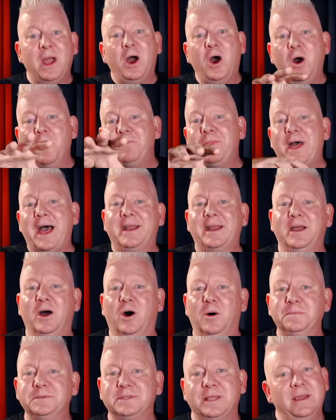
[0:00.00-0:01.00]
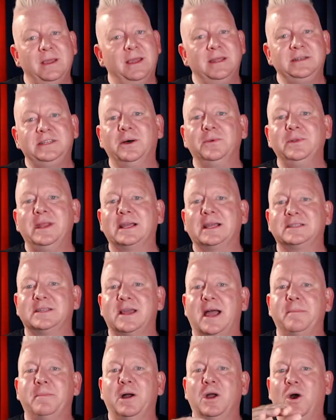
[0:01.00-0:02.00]
Hope that helps. Until next
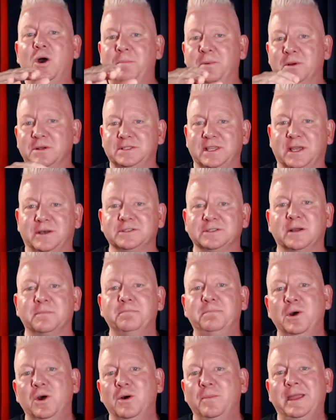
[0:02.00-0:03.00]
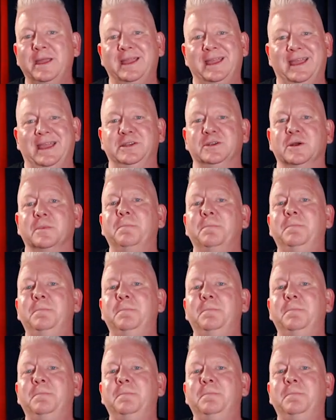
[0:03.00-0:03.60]
time, I hope your sales are booming and your